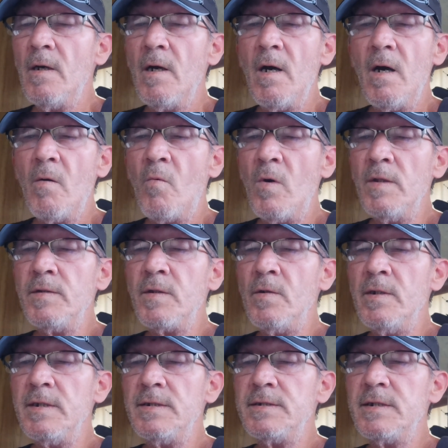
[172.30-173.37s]

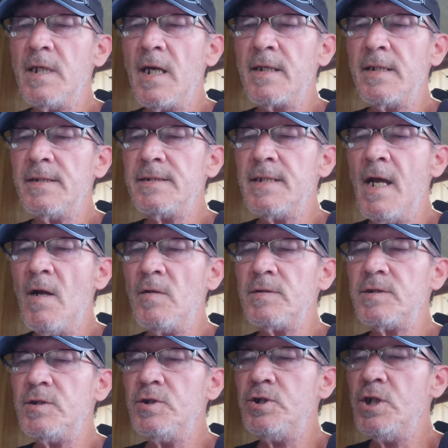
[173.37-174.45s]
1/32
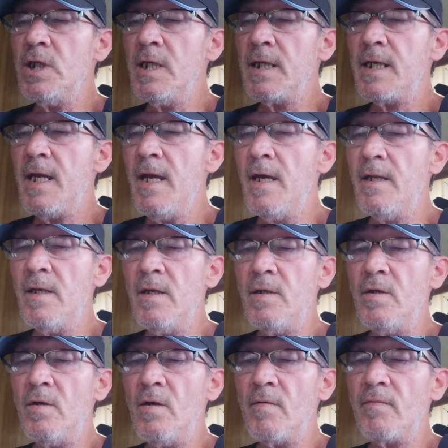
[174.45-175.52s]
ounce jig head
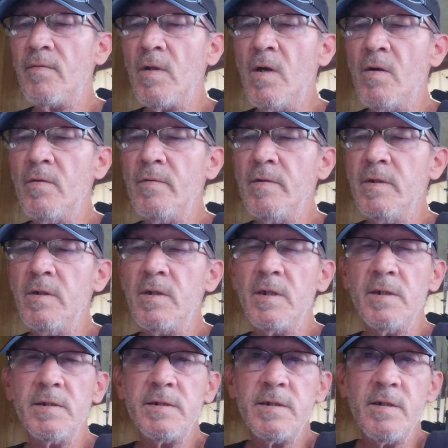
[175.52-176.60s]
under a float. You
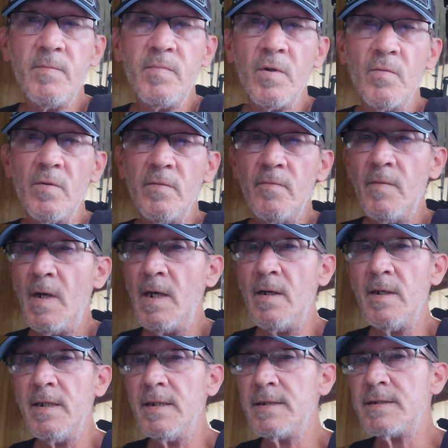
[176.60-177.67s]
can tip it with
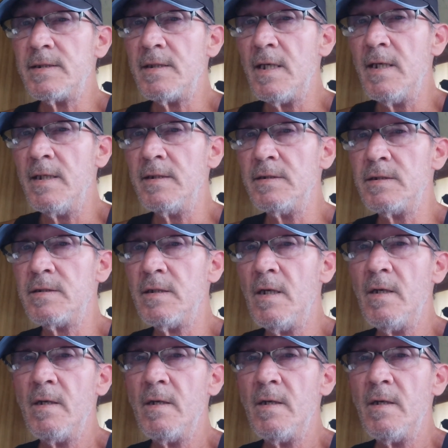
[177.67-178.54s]
various things.